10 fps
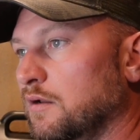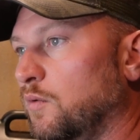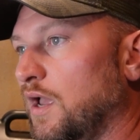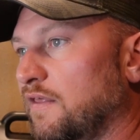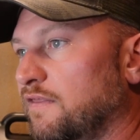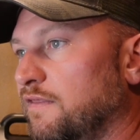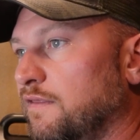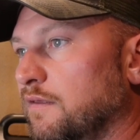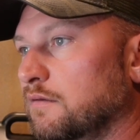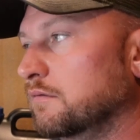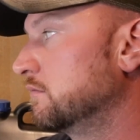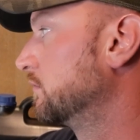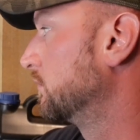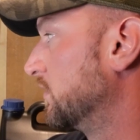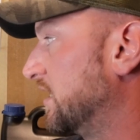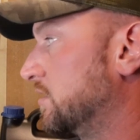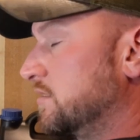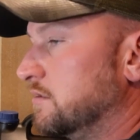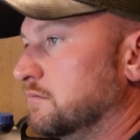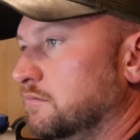with
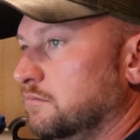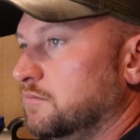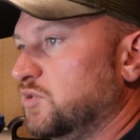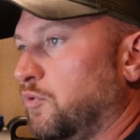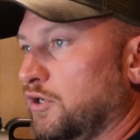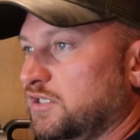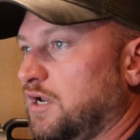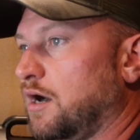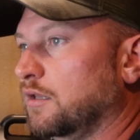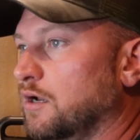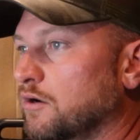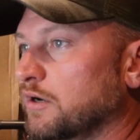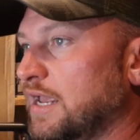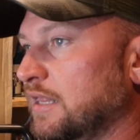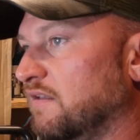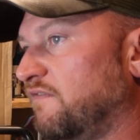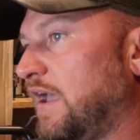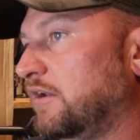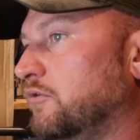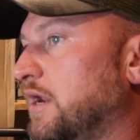this sports car load and the
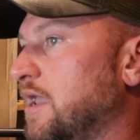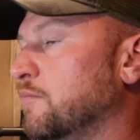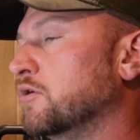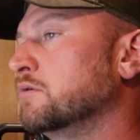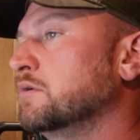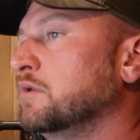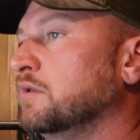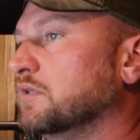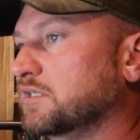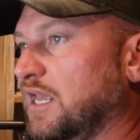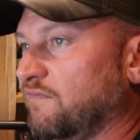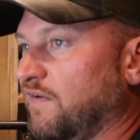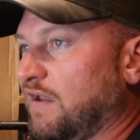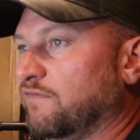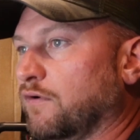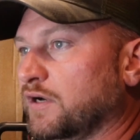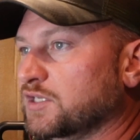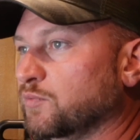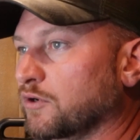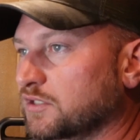factory ammo. this
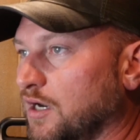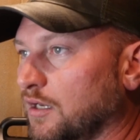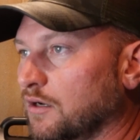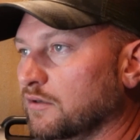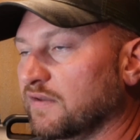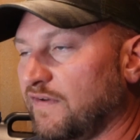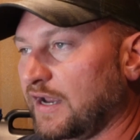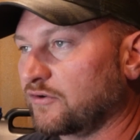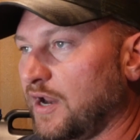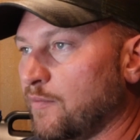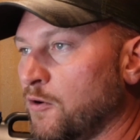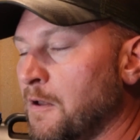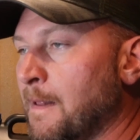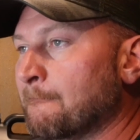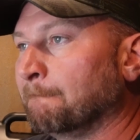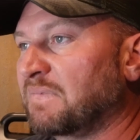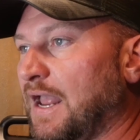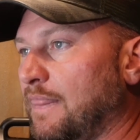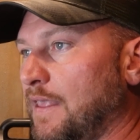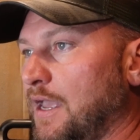N540 sports car load and the factory ammo,
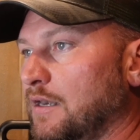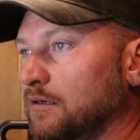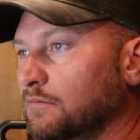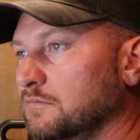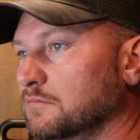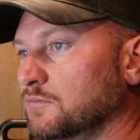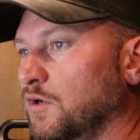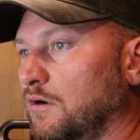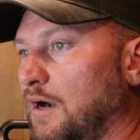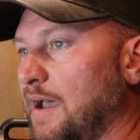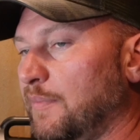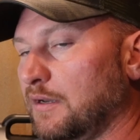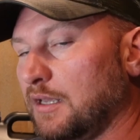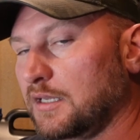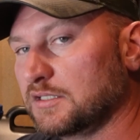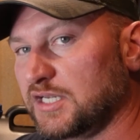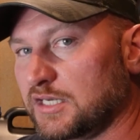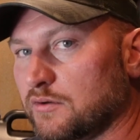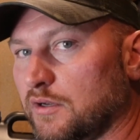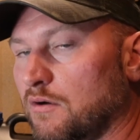and then we'll crop it and
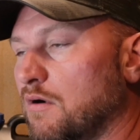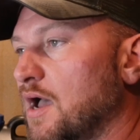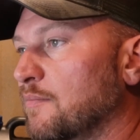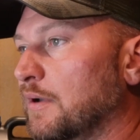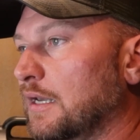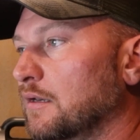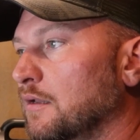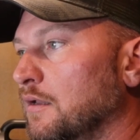continue and go on. But